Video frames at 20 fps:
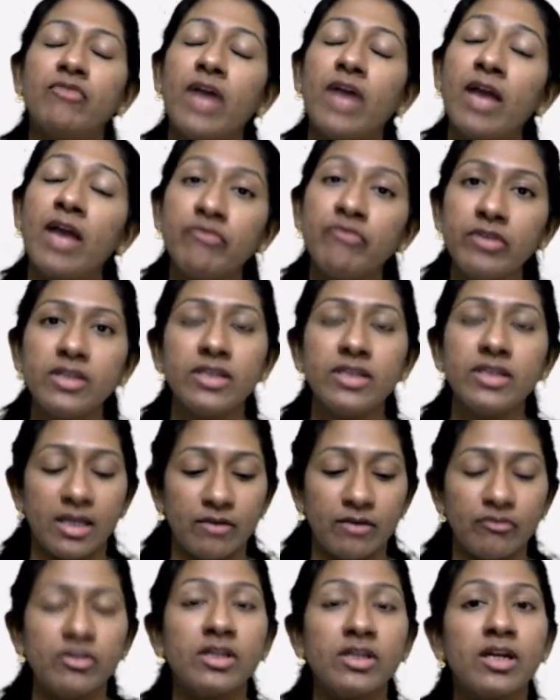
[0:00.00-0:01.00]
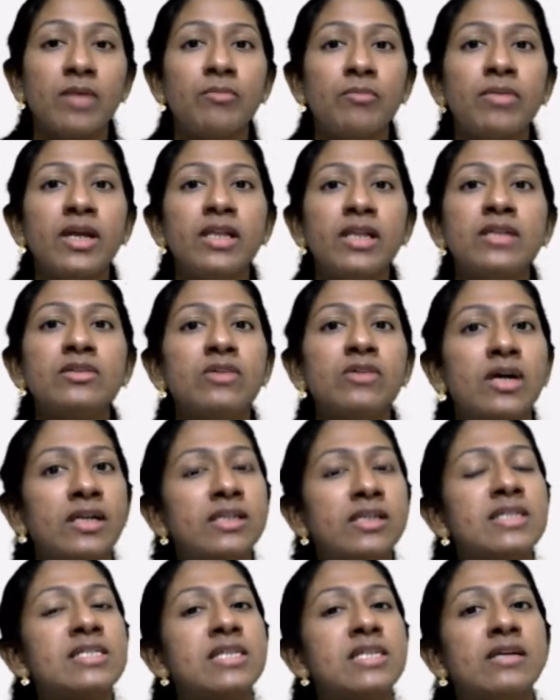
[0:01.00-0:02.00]
everything, for the compiler to
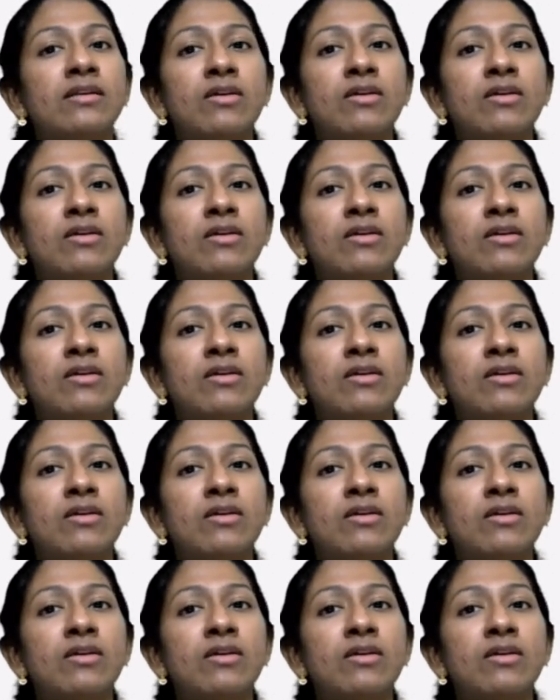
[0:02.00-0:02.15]
understand